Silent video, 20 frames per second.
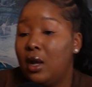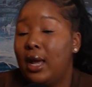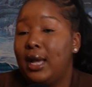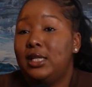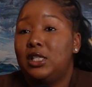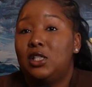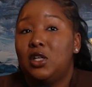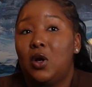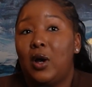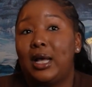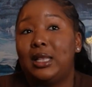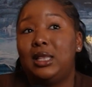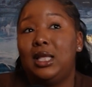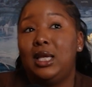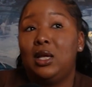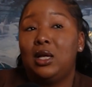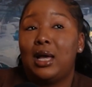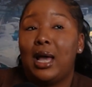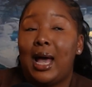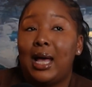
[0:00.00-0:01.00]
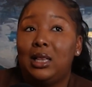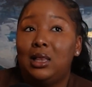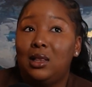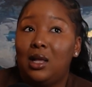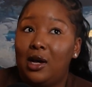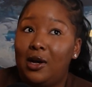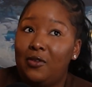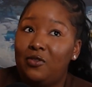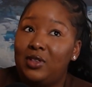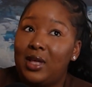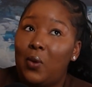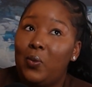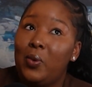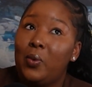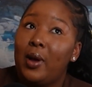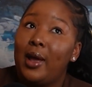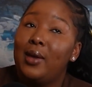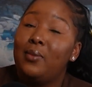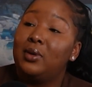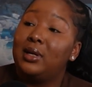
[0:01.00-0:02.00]
And so I think I love that we
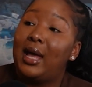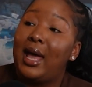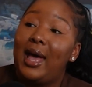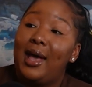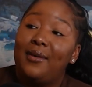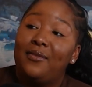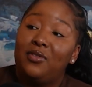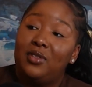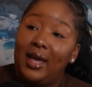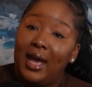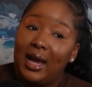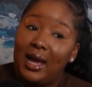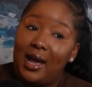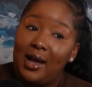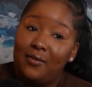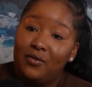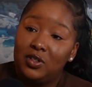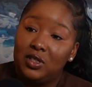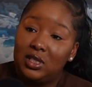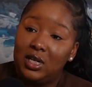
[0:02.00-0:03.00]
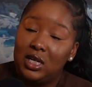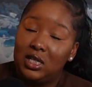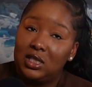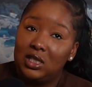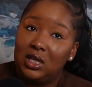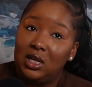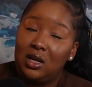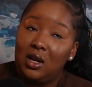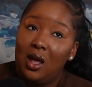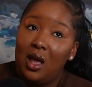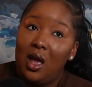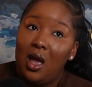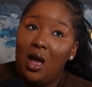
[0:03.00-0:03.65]
were able to have that conversation.